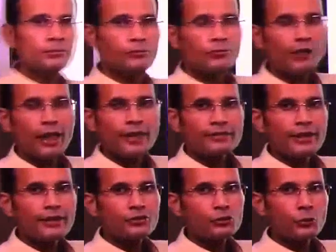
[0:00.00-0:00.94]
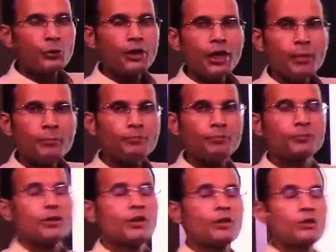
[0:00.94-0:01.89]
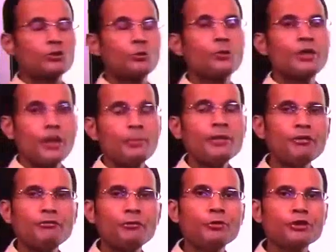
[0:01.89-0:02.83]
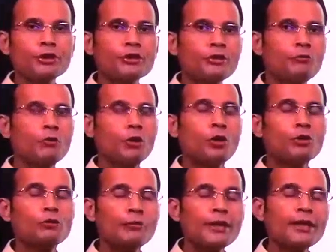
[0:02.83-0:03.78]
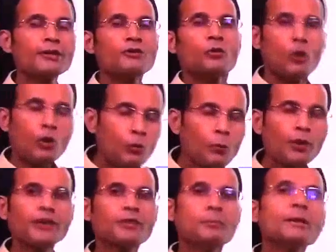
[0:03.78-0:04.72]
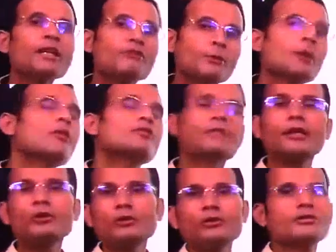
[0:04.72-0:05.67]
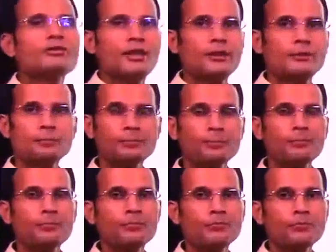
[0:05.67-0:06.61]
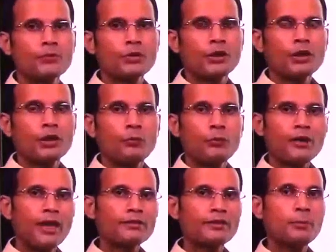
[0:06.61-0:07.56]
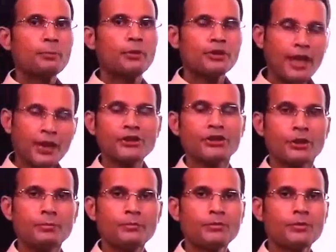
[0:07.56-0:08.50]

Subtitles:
when I said sodium diffusion will always be from outside to inside. When I said potassium